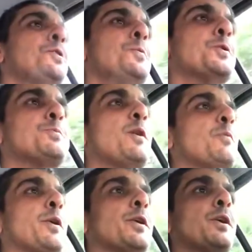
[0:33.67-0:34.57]
Which way
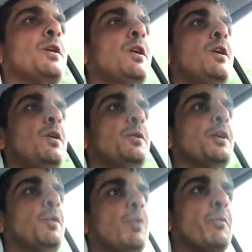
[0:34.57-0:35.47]
we're gonna go,
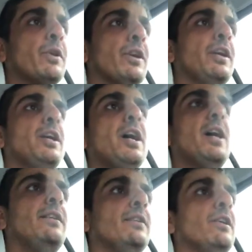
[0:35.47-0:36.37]
what we're gonna
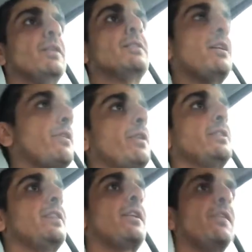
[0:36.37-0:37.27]
get, et cetera, et
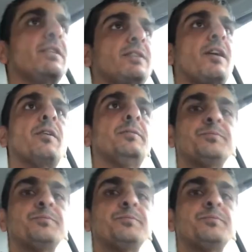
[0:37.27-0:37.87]
cetera, et cetera.